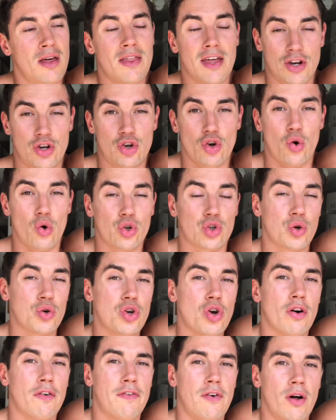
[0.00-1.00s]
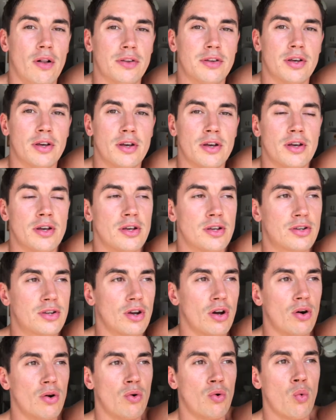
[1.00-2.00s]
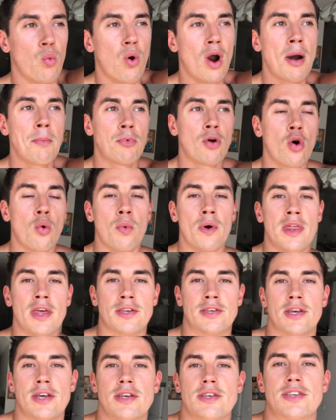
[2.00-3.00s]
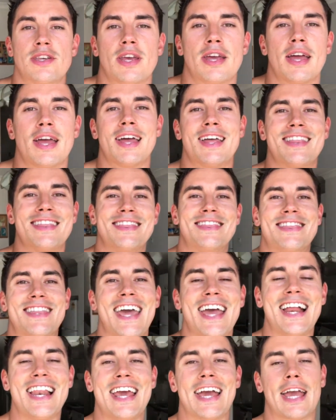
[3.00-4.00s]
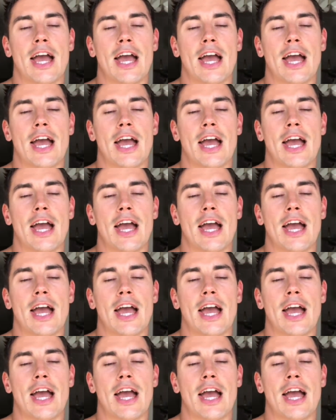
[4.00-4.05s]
that's also your fault. So where I'm going with this is daily